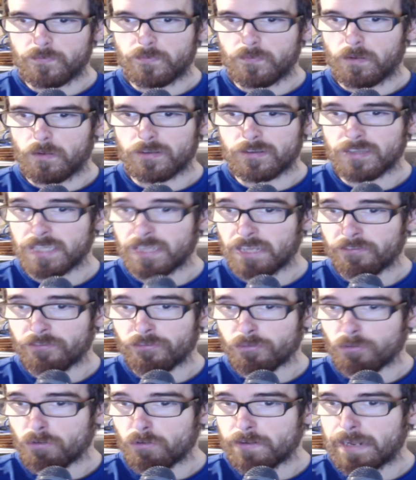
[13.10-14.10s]
to sift
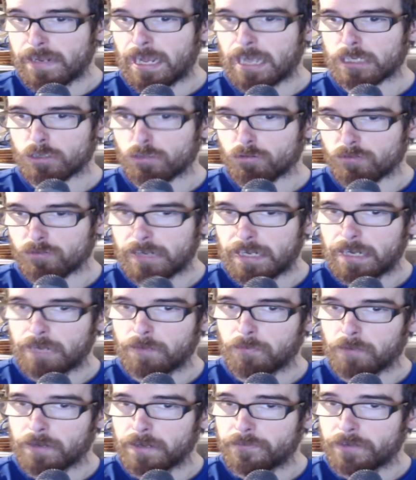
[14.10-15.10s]
through the actual state of
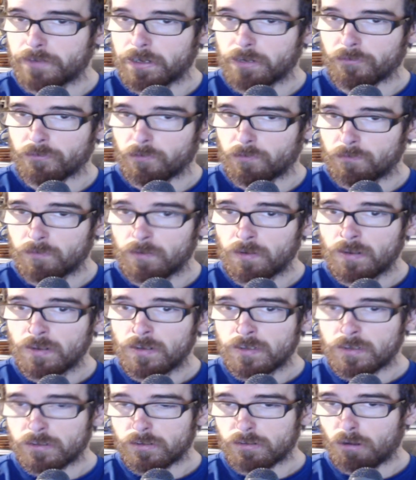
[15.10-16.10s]
play video from
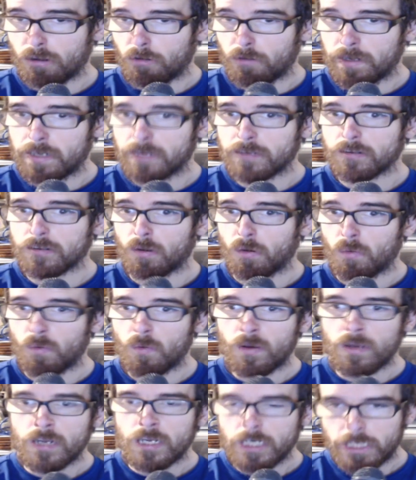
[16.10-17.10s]
Sony. So
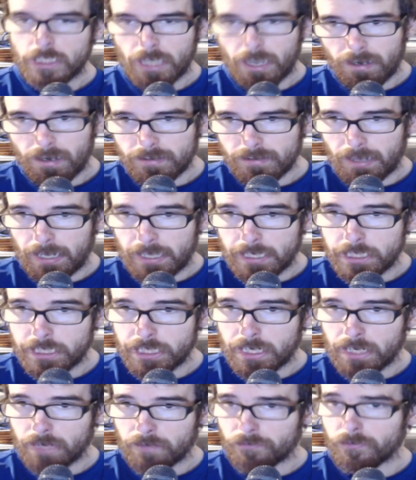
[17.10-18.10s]
shout out to
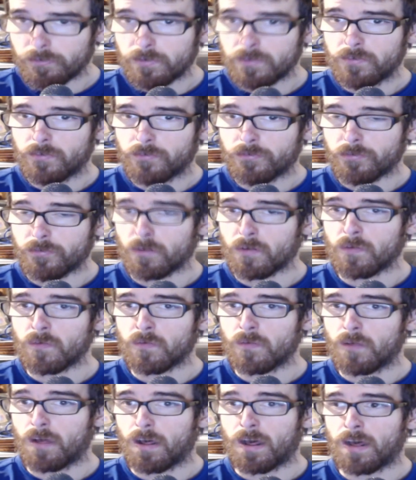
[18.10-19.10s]
IGN for the, for
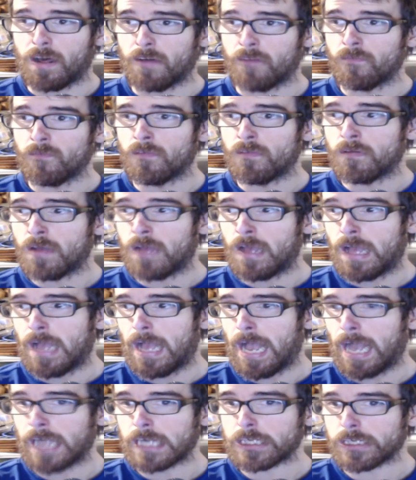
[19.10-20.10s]
uh,
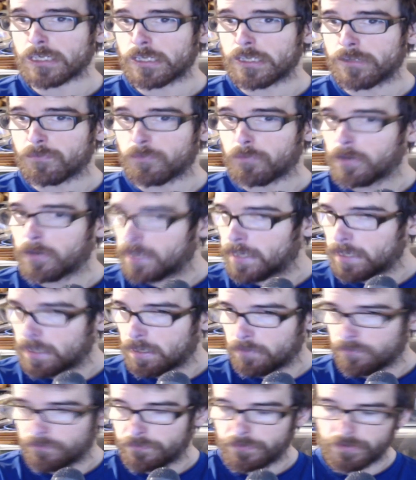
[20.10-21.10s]
actually splitting
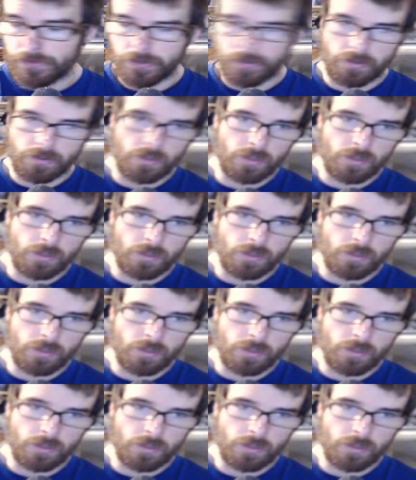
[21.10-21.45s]
up the